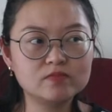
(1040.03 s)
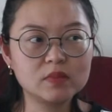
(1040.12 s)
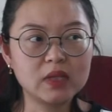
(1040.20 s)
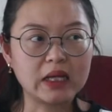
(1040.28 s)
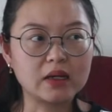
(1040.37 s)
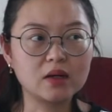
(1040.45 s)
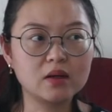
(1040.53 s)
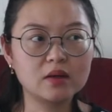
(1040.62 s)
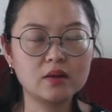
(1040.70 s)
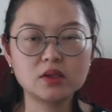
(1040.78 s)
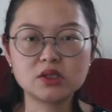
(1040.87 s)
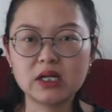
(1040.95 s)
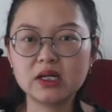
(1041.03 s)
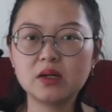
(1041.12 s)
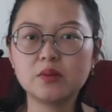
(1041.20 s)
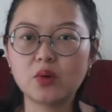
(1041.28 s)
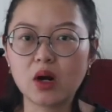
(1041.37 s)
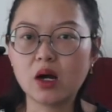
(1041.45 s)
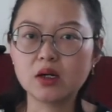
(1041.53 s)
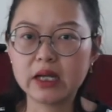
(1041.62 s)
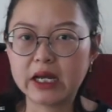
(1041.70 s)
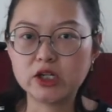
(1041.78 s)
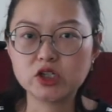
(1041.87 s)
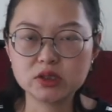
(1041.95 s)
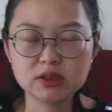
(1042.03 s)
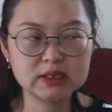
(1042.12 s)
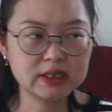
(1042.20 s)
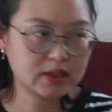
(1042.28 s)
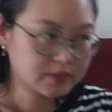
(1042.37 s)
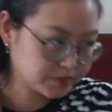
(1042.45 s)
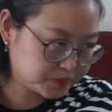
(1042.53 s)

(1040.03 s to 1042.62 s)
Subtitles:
like studying abroad agency,